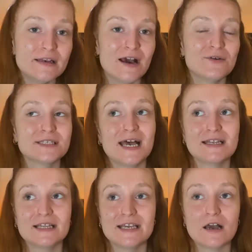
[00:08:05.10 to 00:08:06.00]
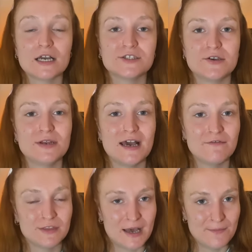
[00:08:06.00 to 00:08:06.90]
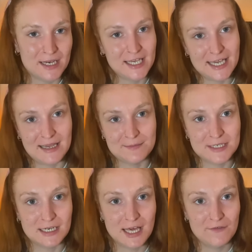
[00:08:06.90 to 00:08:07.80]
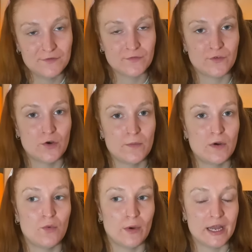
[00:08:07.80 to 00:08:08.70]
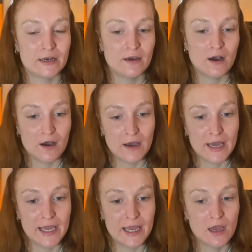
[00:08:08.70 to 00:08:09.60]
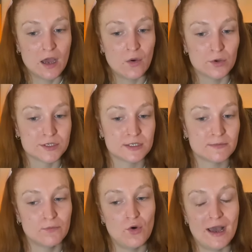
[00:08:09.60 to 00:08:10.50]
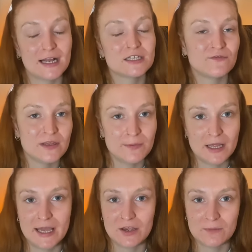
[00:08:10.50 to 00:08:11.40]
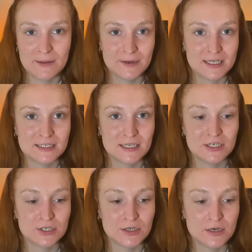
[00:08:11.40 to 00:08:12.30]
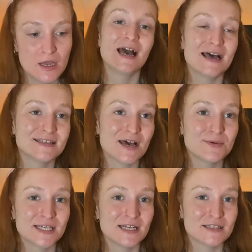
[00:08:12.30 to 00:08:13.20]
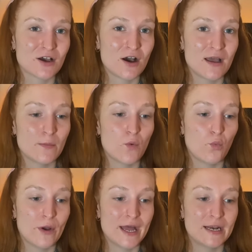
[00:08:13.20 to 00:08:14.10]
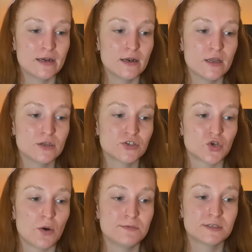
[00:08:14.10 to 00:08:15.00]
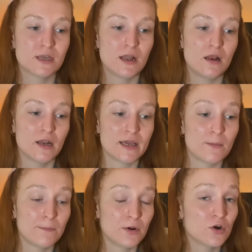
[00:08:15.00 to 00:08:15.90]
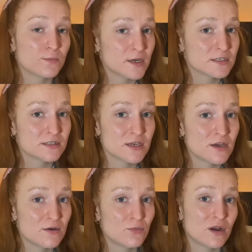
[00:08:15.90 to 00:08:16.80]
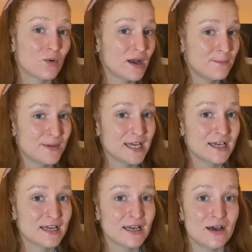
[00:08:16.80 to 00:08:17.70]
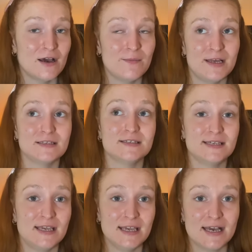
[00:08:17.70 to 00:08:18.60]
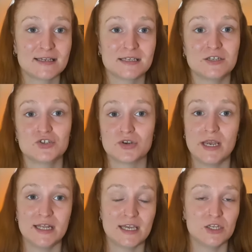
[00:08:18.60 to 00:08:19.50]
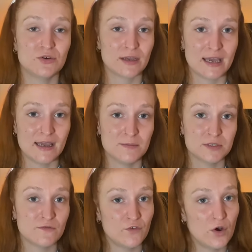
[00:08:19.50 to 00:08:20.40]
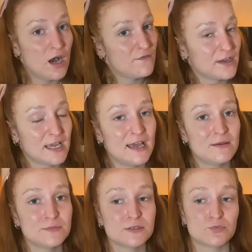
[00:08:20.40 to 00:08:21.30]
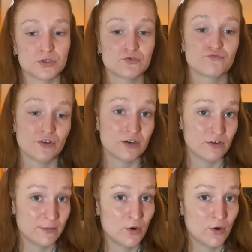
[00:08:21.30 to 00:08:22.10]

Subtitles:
Now, sadly, I don't have that many games left from when I was more actively playing on my PlayStation, as that was in a time when shops like Blockbuster were quite big, and CEX and trading in your games for other games was really, really